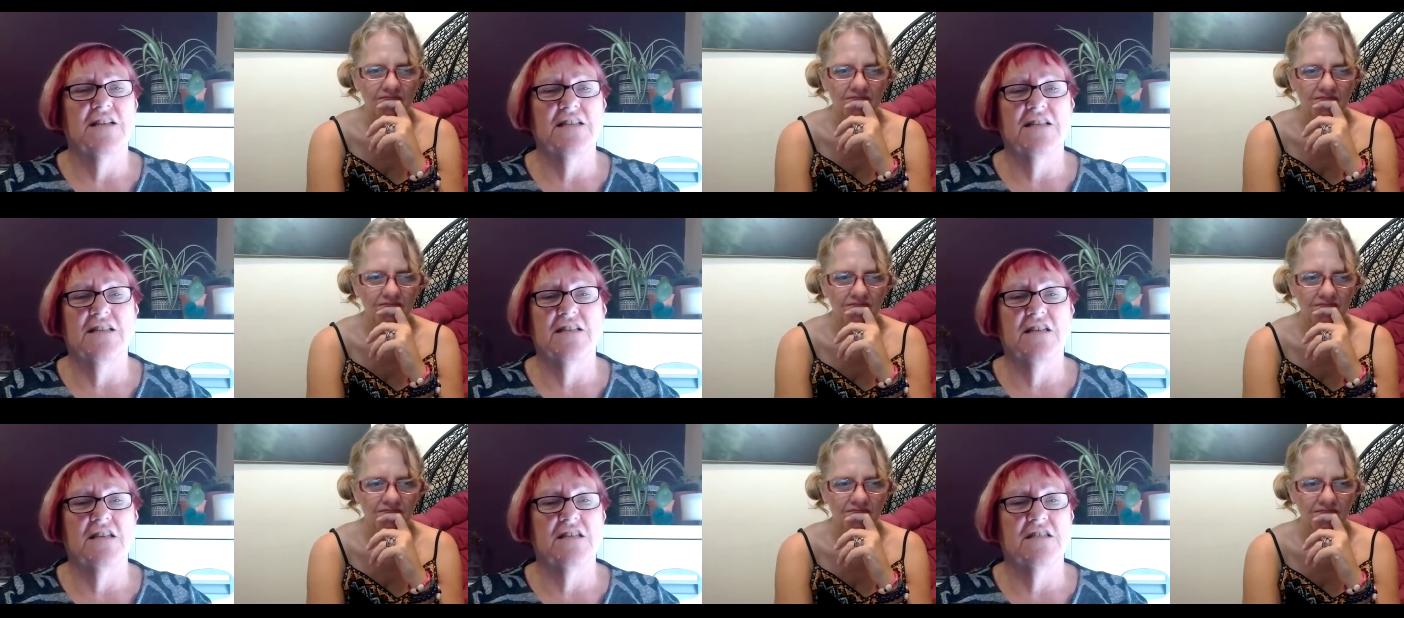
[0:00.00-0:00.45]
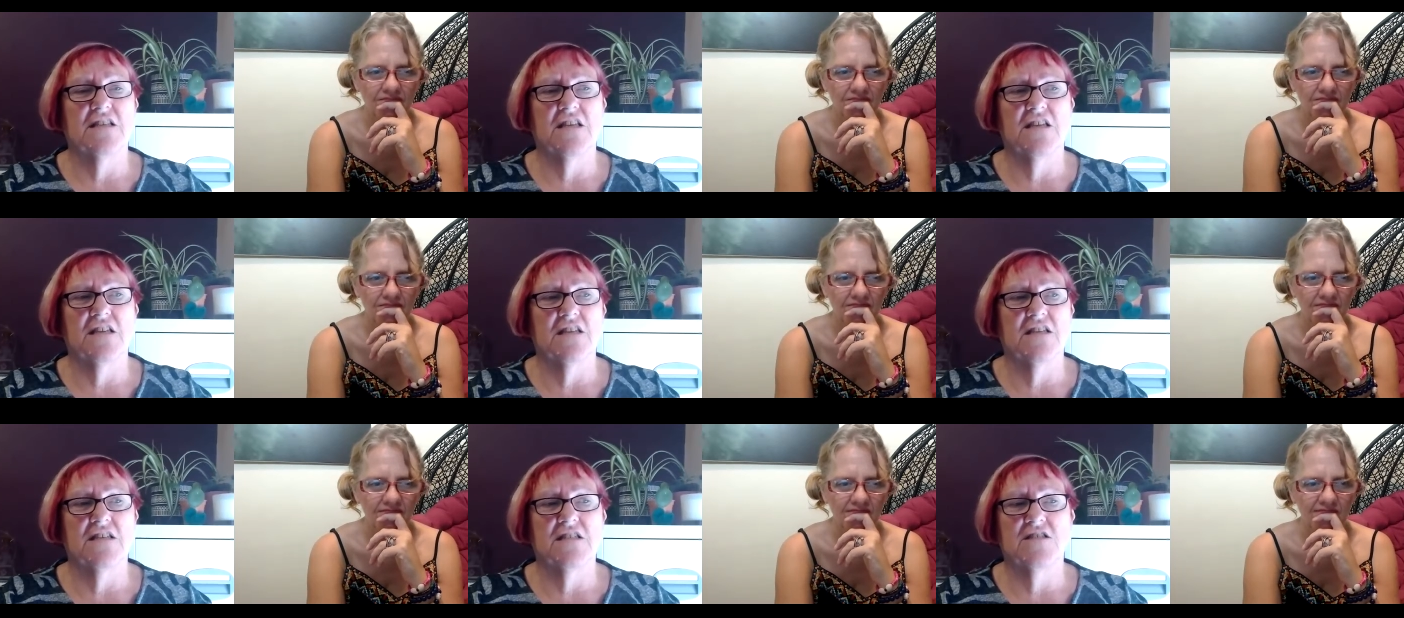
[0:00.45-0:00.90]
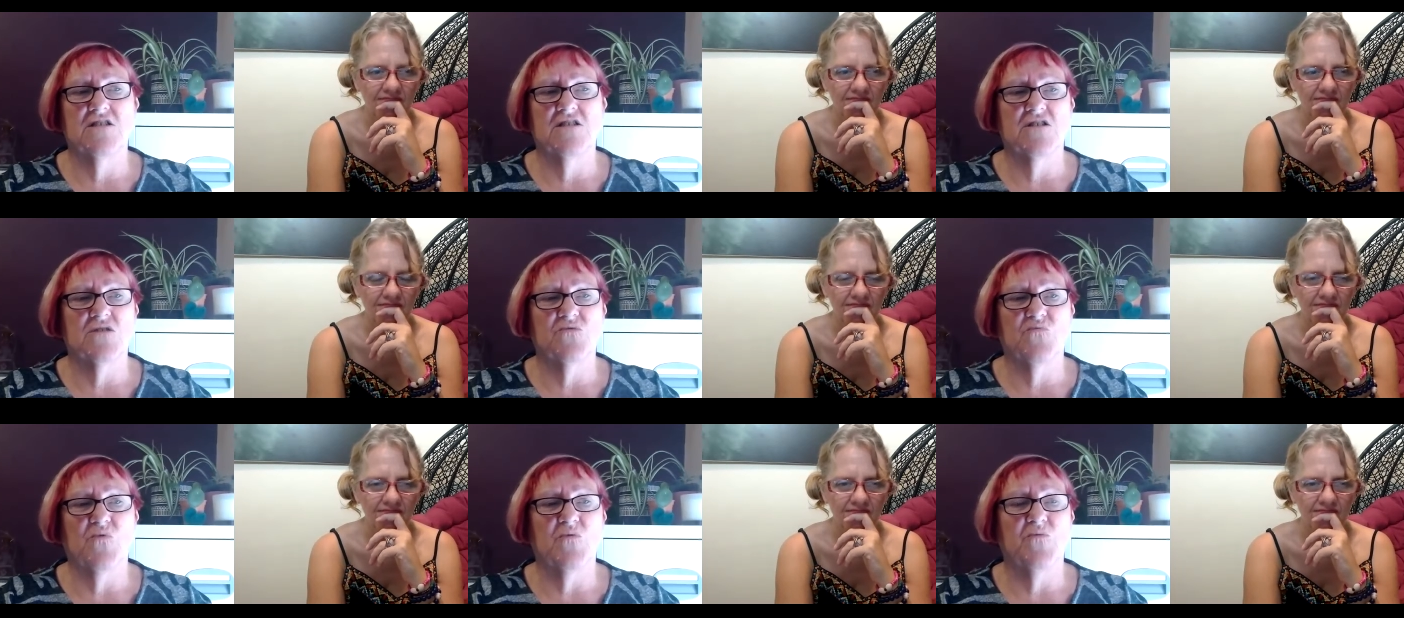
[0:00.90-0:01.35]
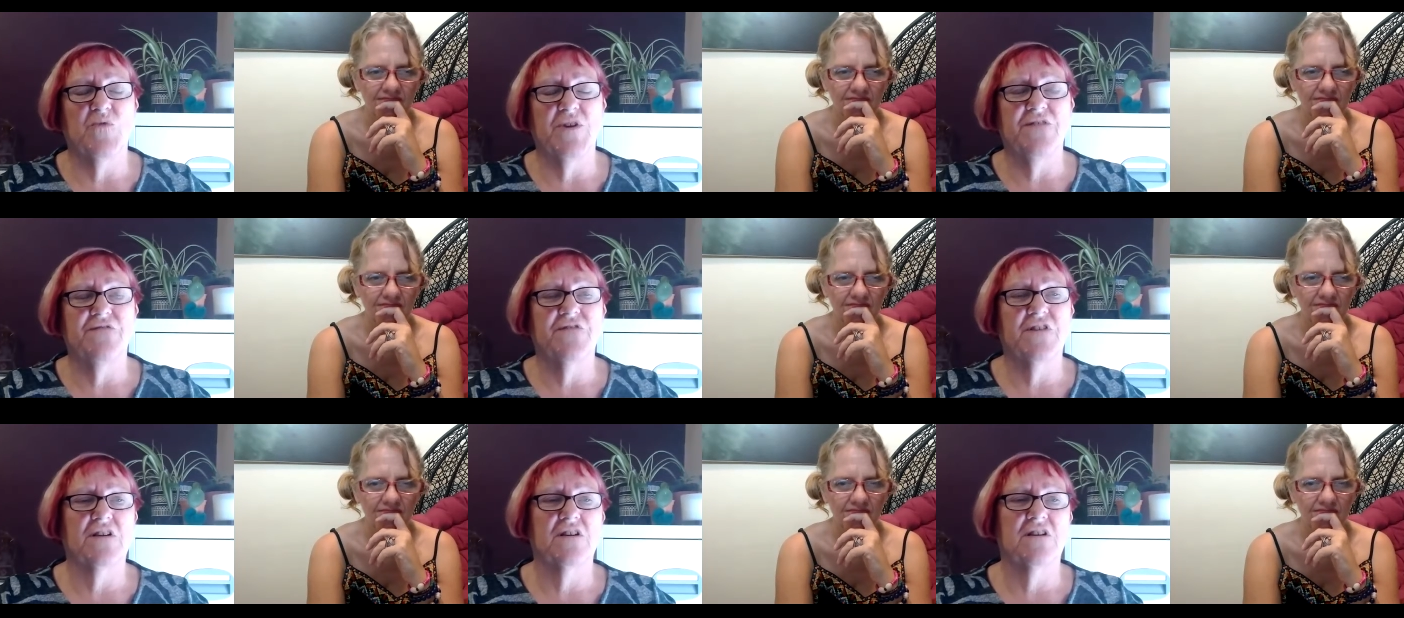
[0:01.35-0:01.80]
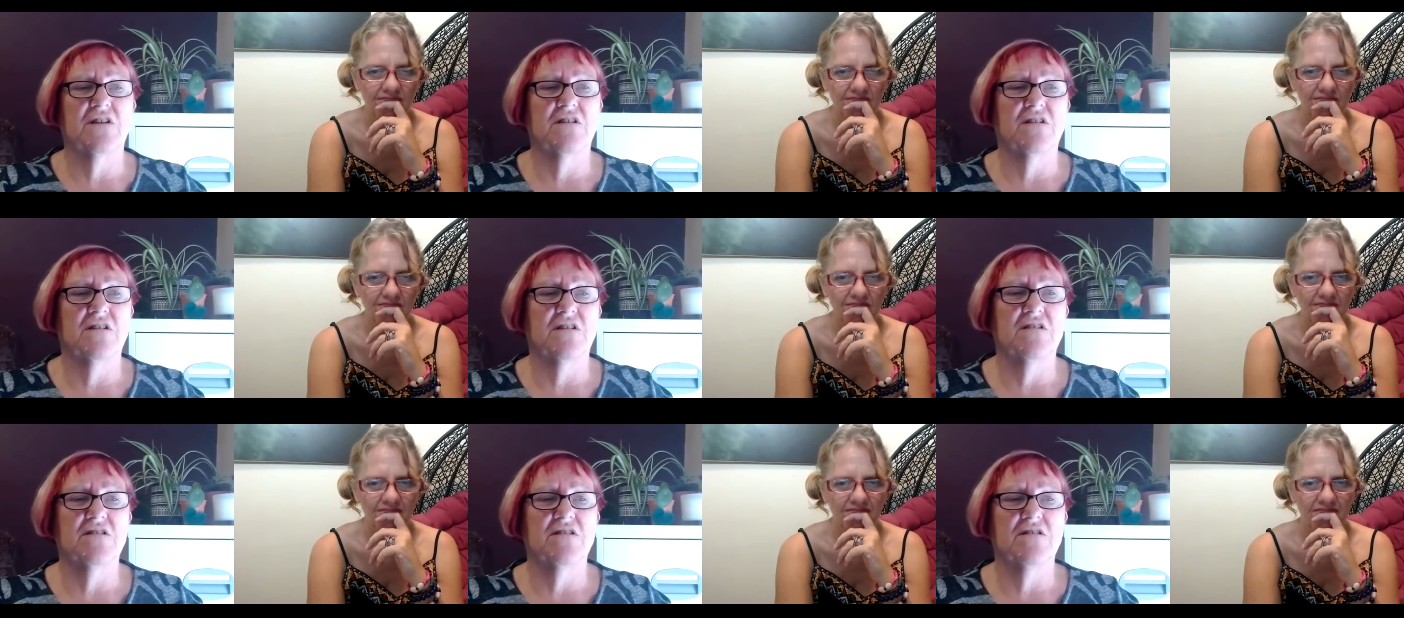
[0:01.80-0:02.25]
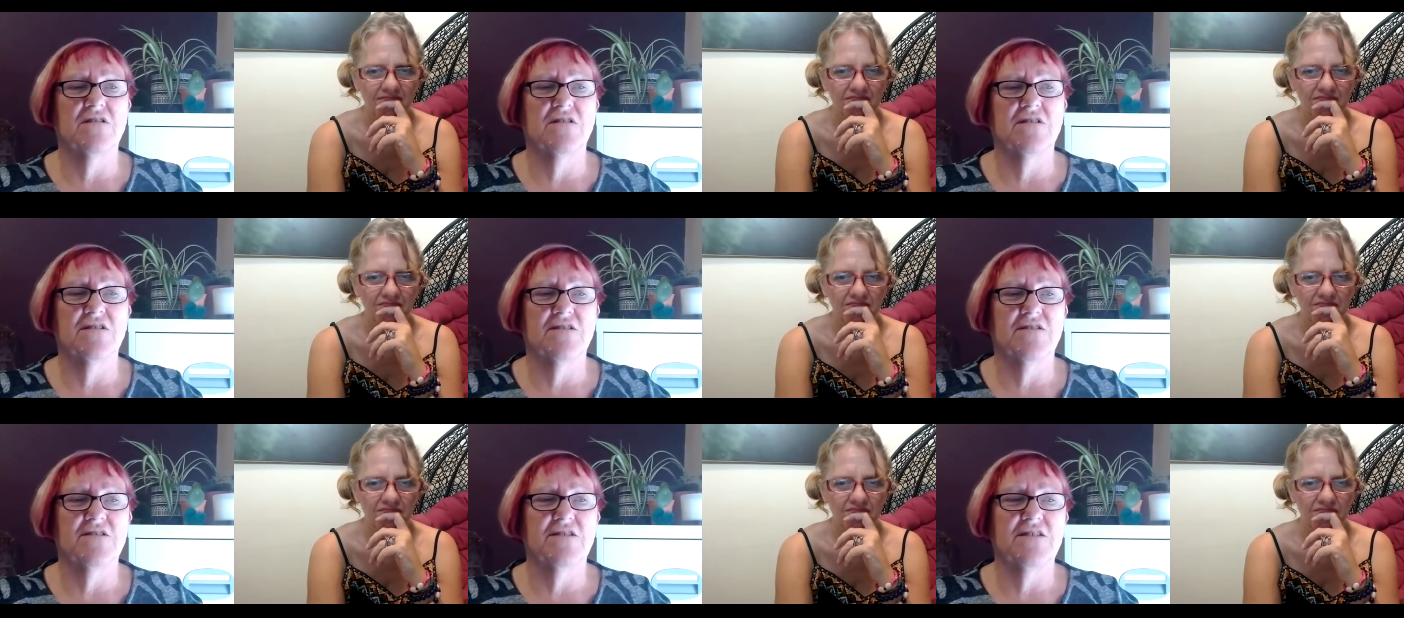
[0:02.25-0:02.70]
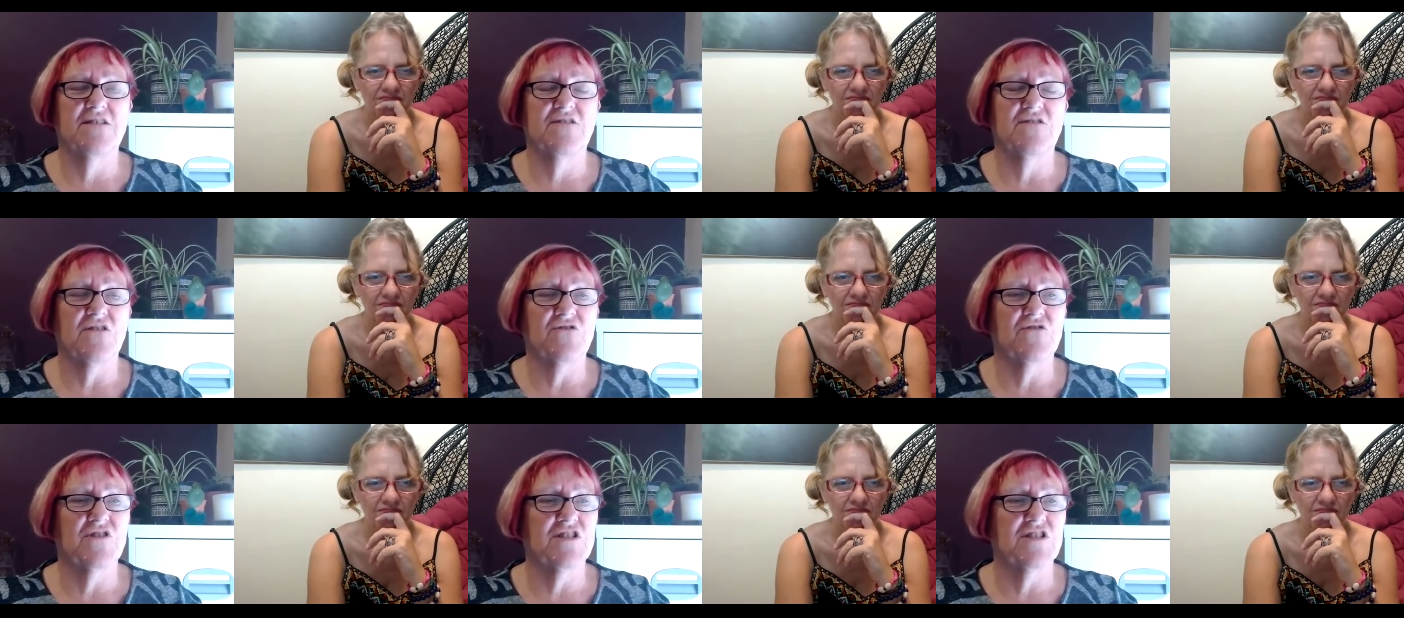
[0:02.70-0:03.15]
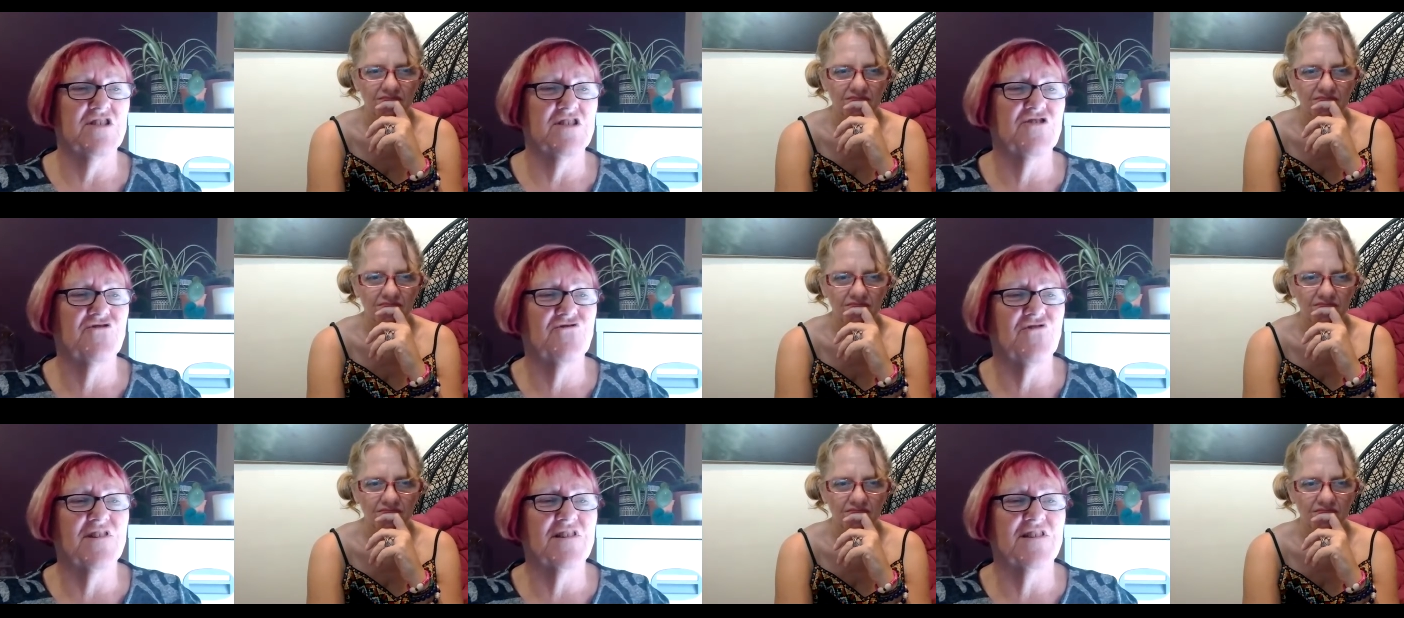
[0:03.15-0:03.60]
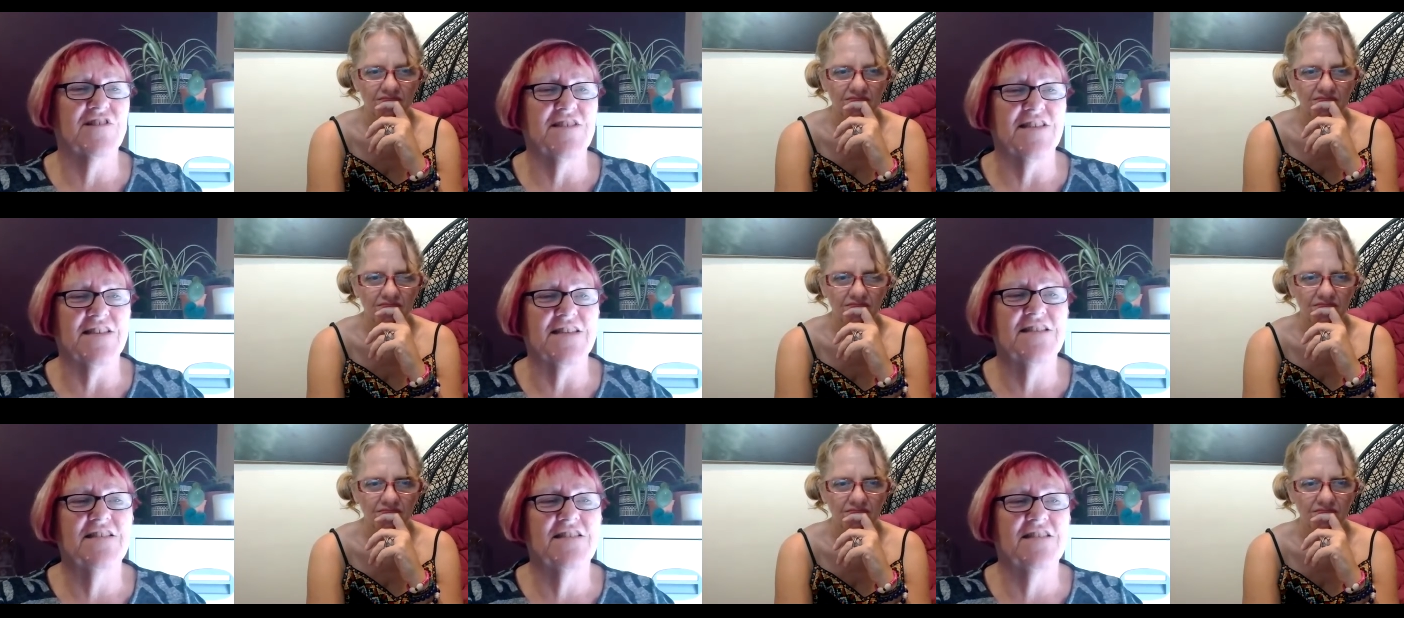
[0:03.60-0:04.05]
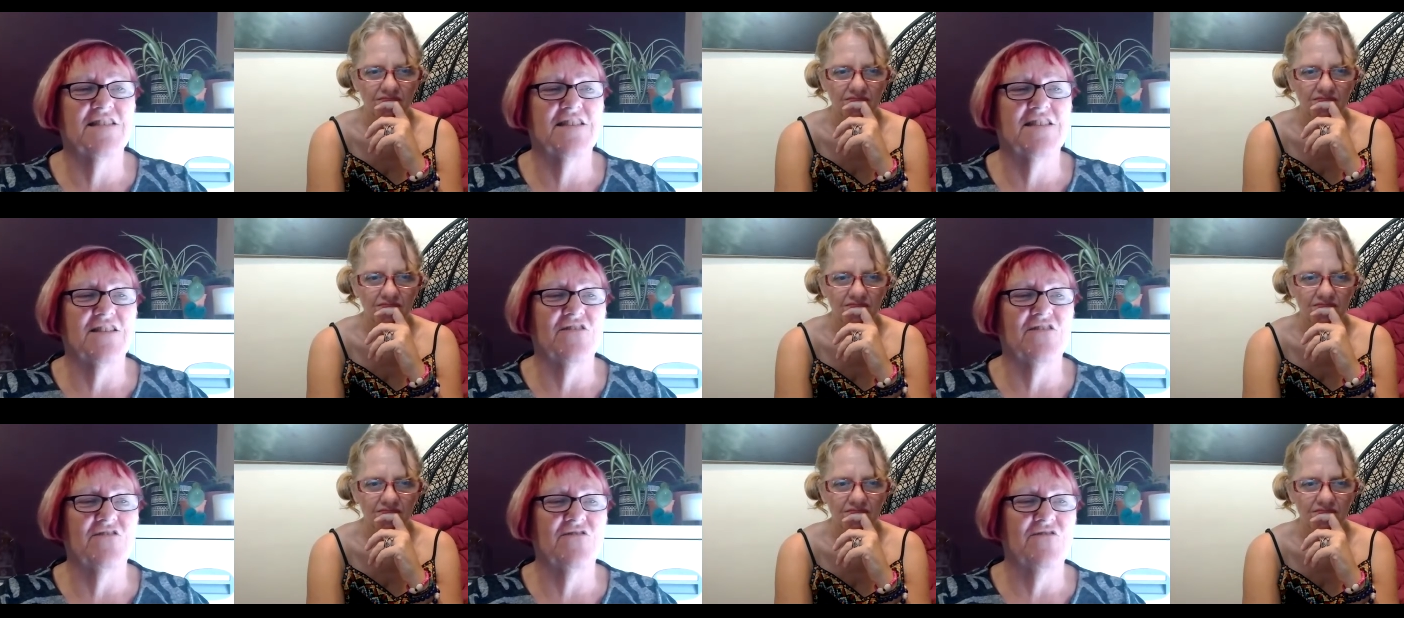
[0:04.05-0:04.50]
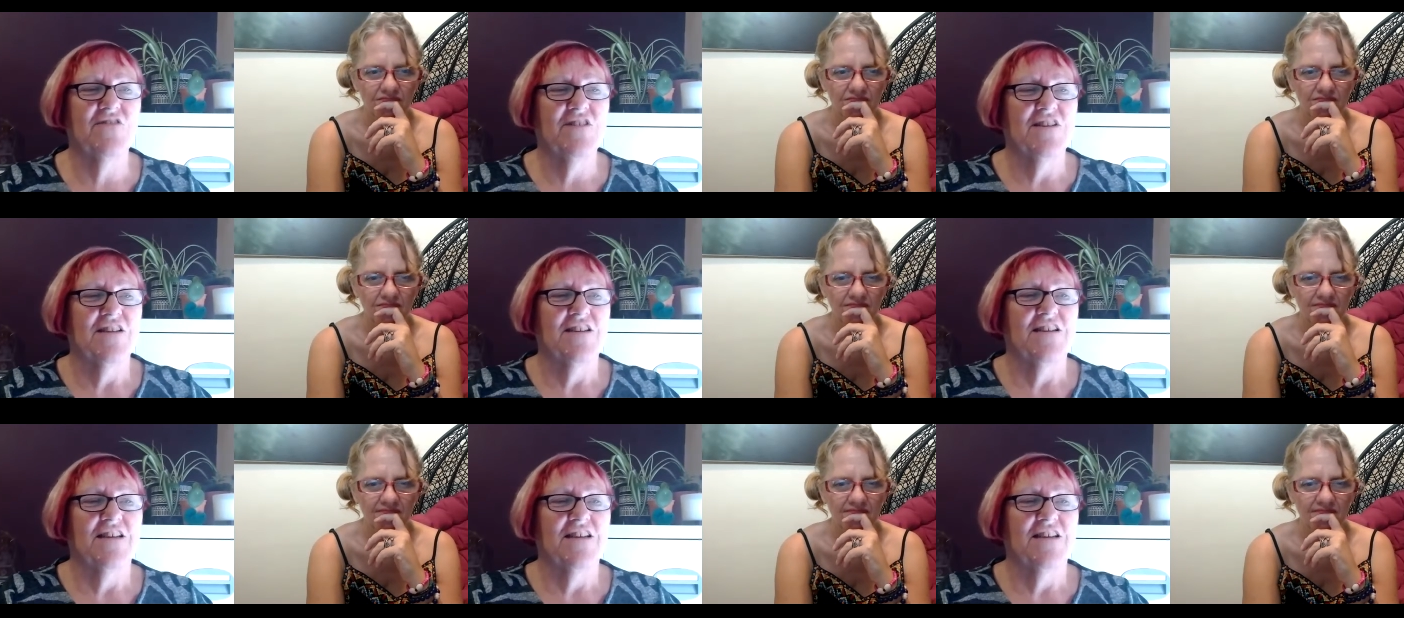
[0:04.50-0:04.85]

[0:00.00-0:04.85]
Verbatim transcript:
Speaker 1: And it's just what we've you know constructed to